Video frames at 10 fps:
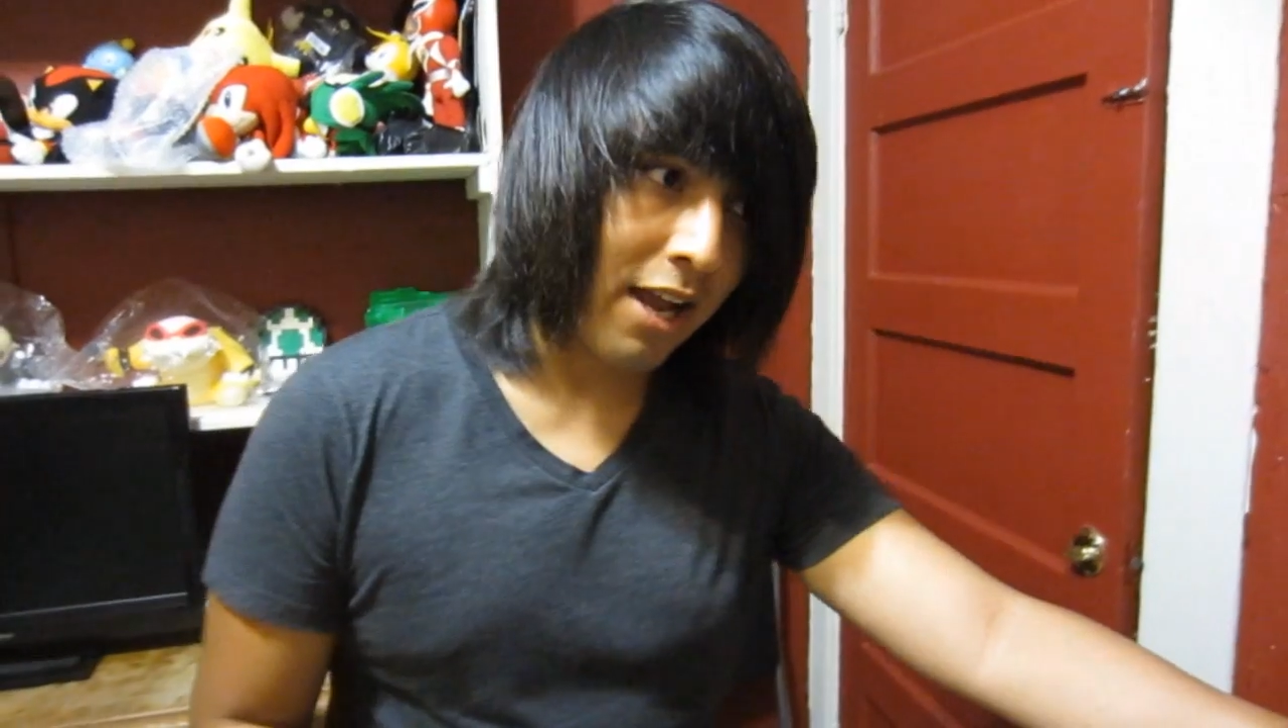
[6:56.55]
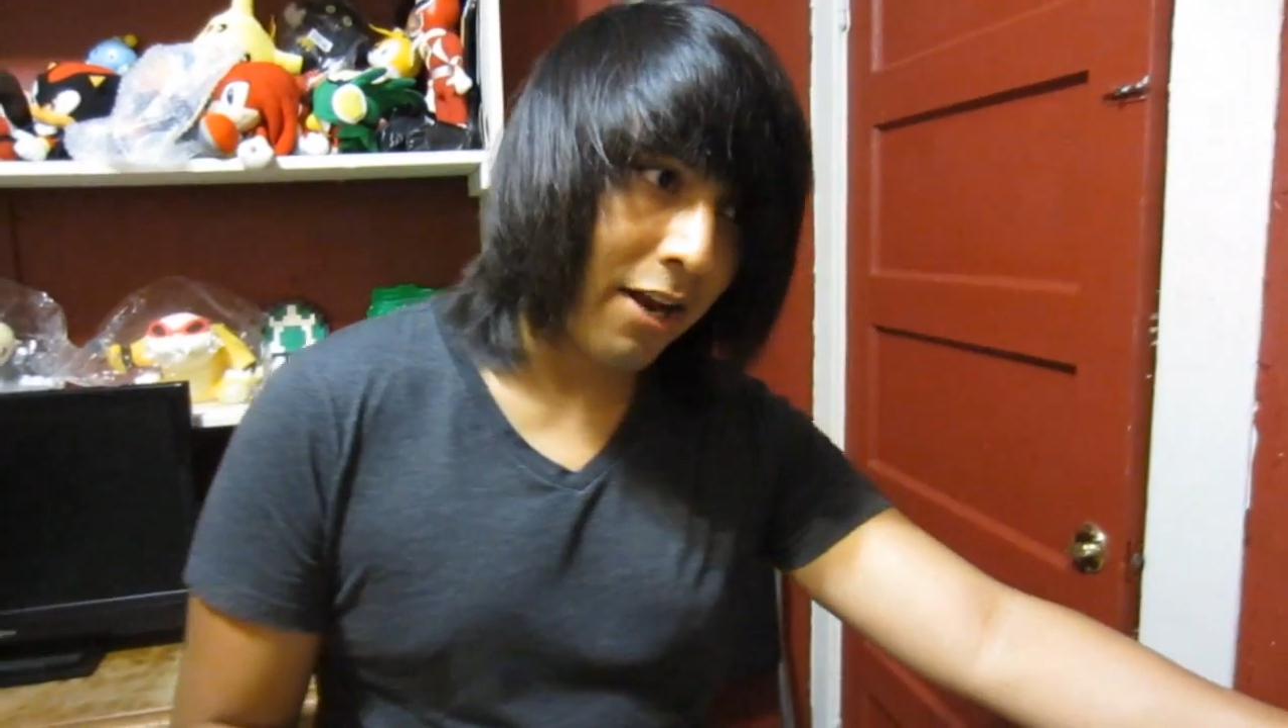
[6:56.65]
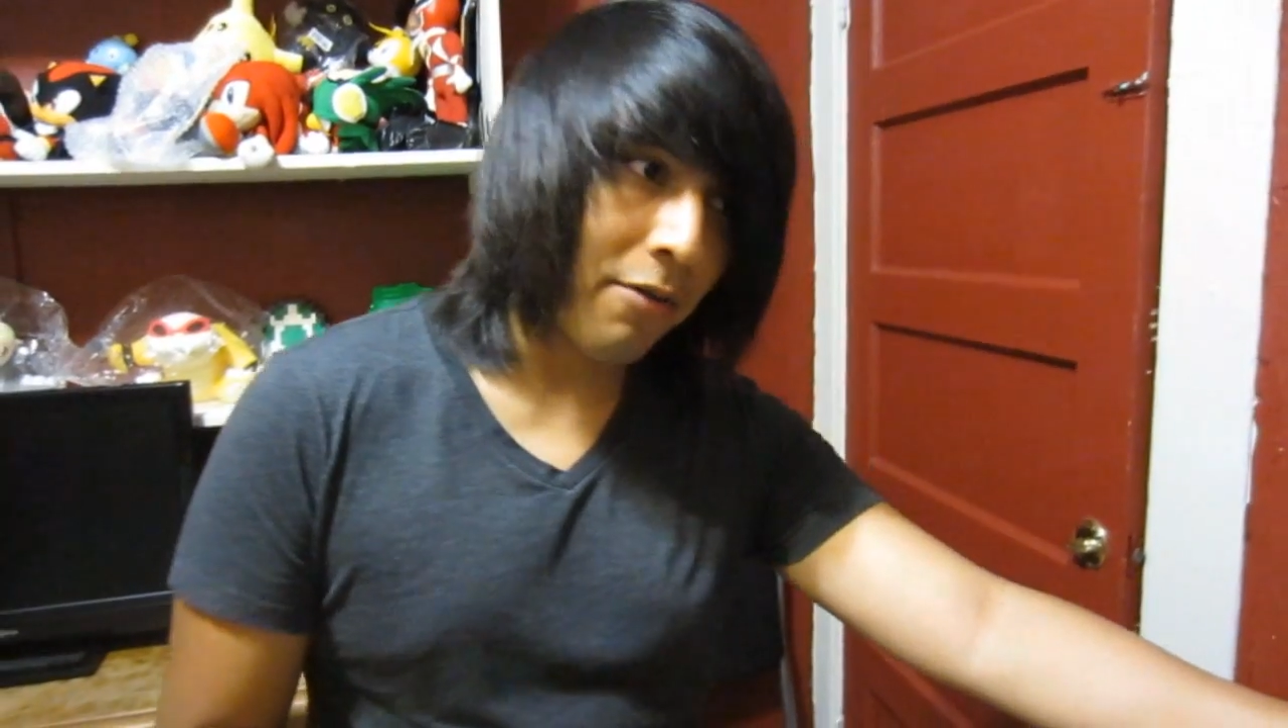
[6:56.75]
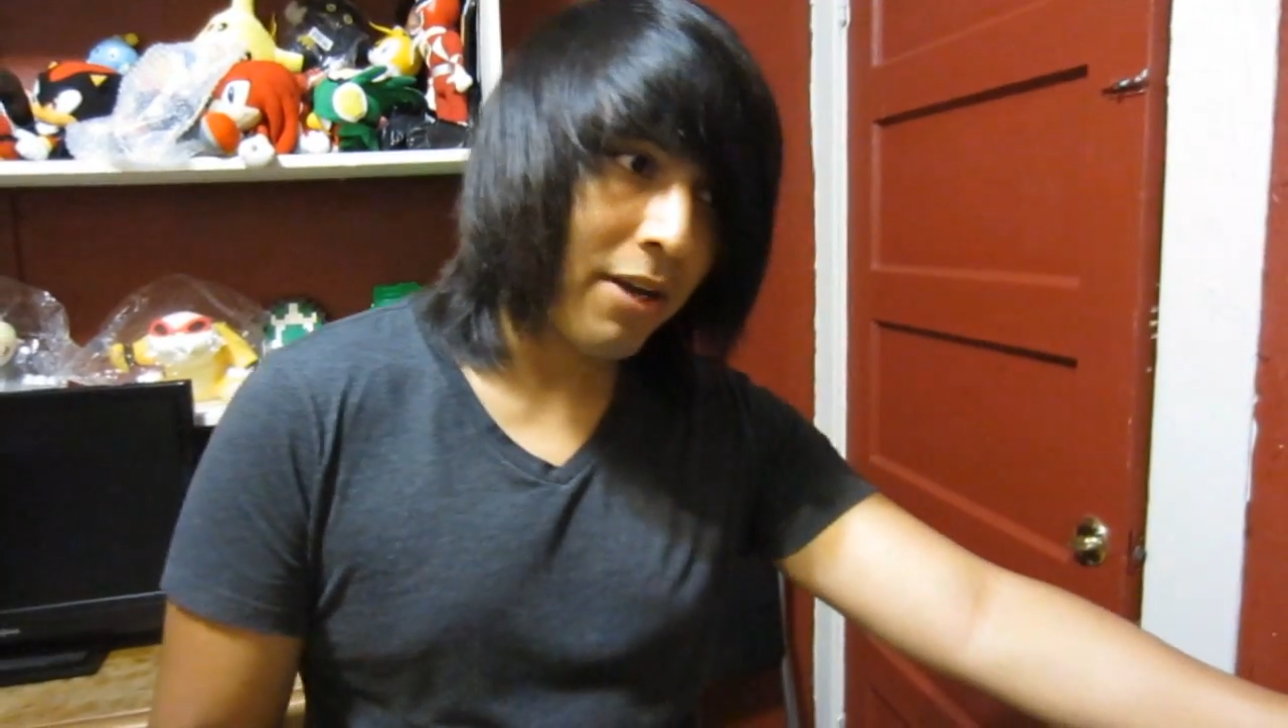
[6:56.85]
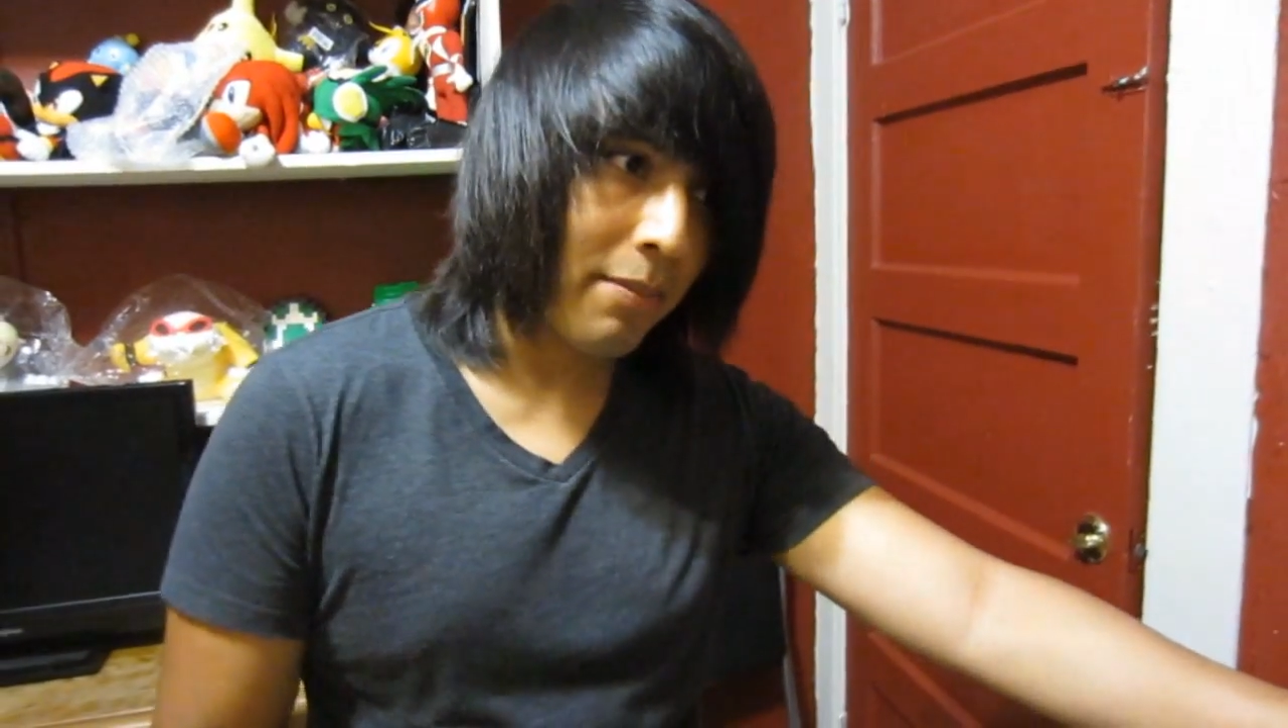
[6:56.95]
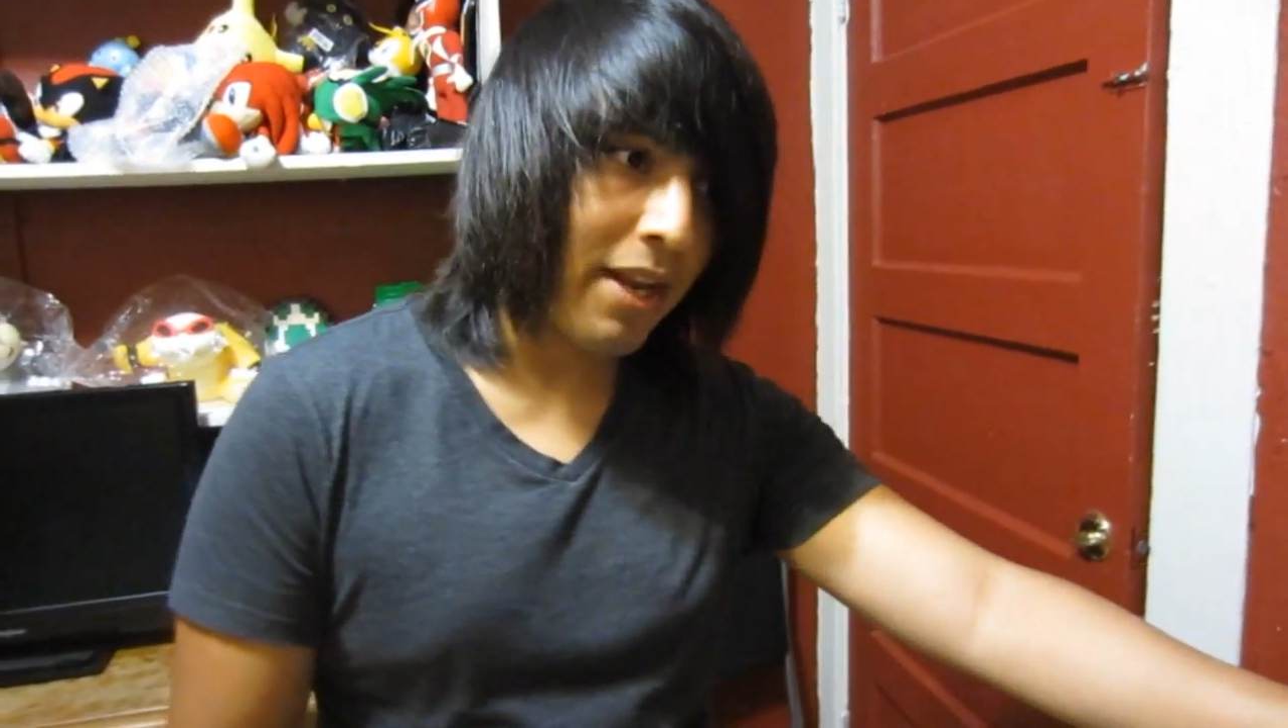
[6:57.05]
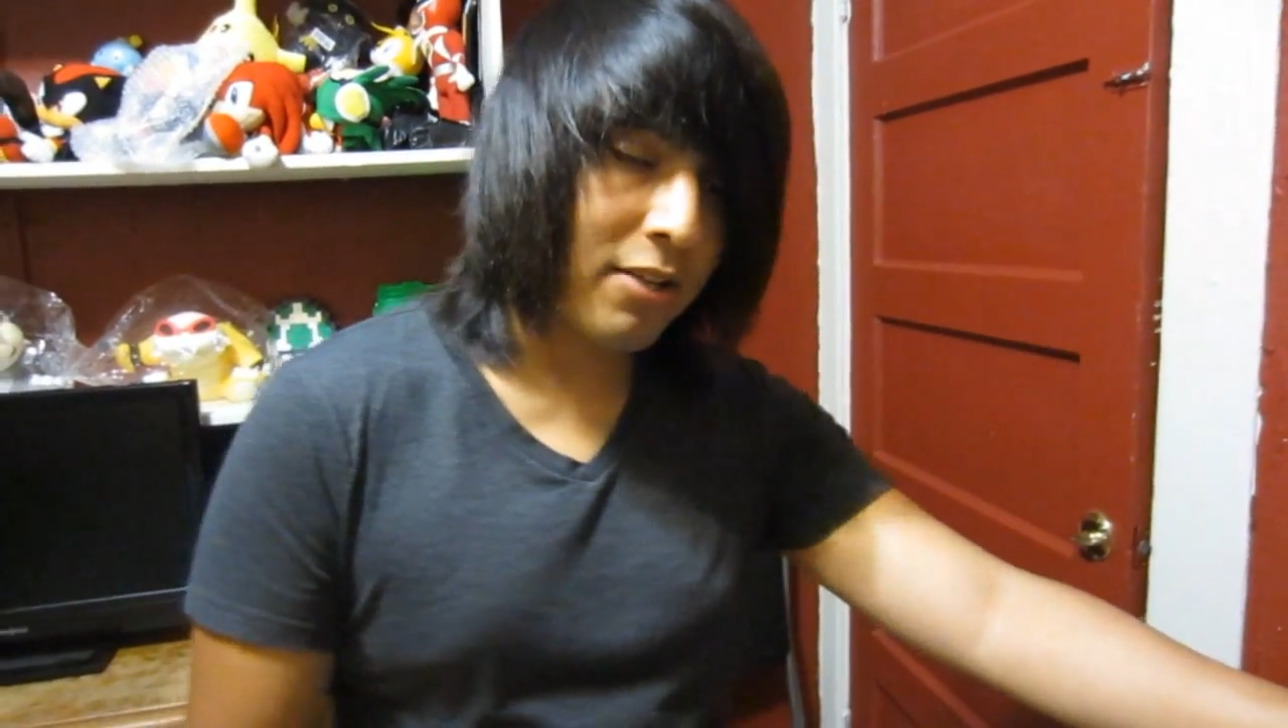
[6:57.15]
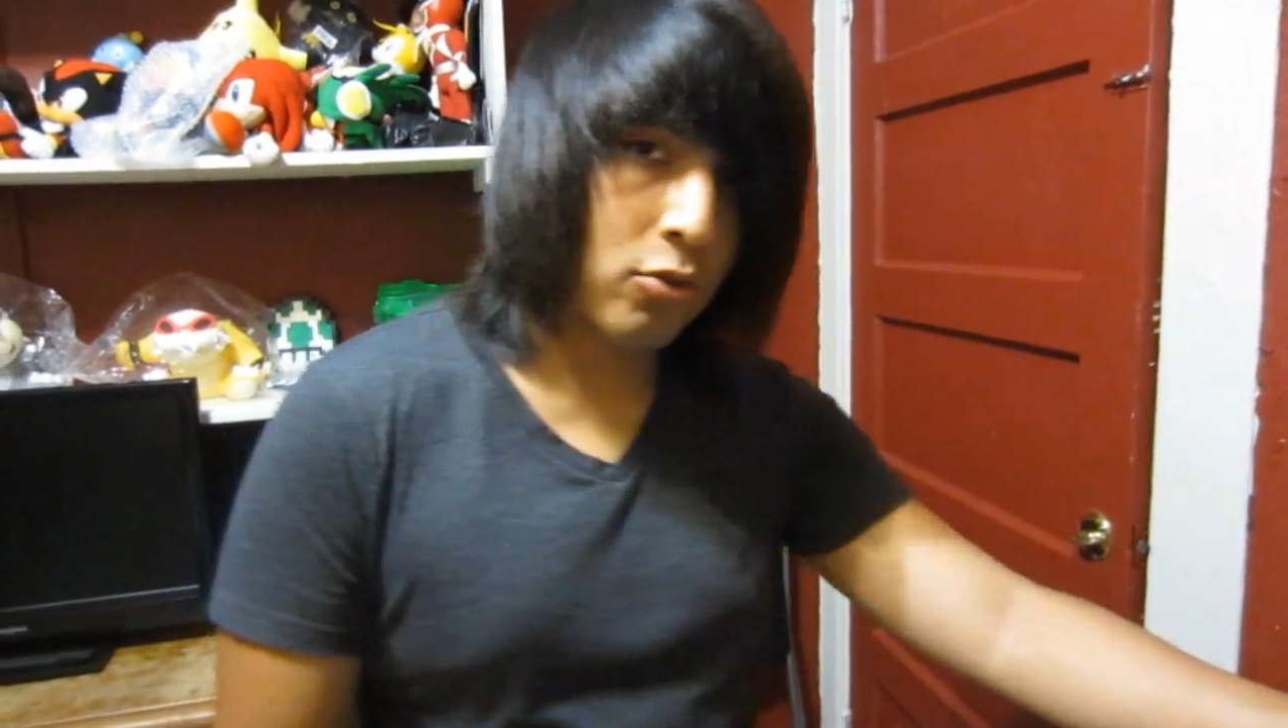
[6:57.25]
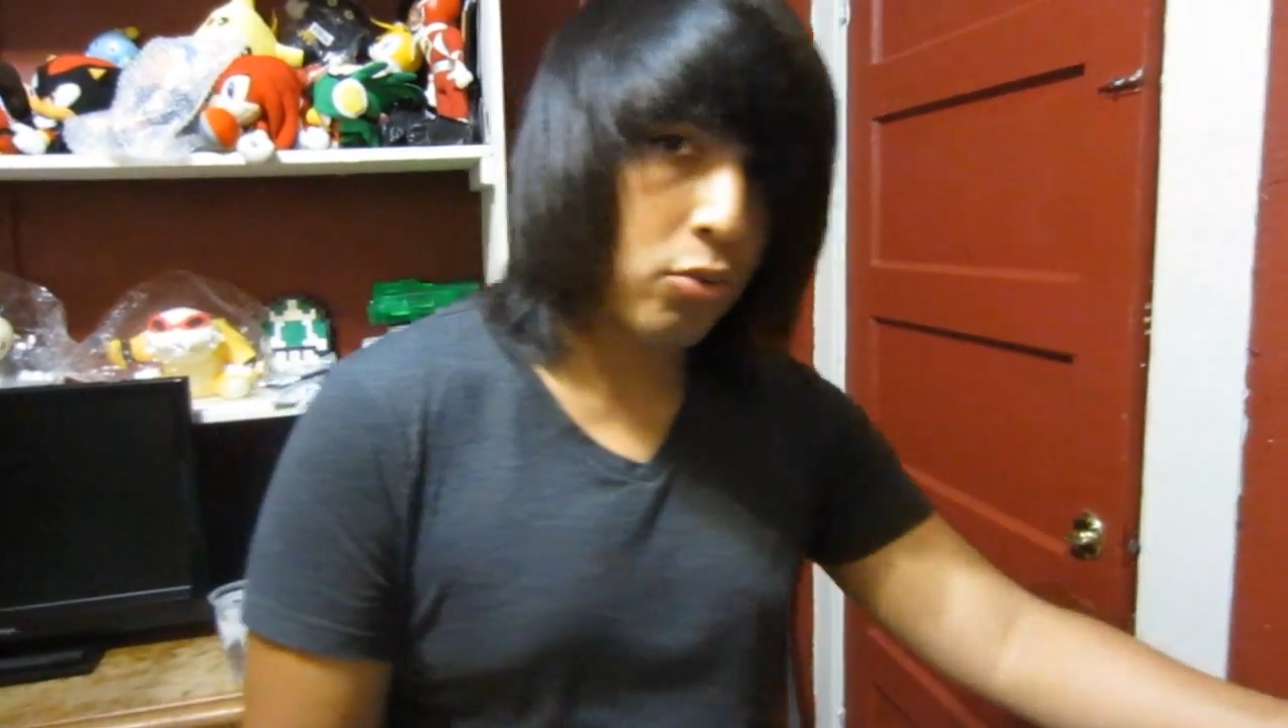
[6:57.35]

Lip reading: I already made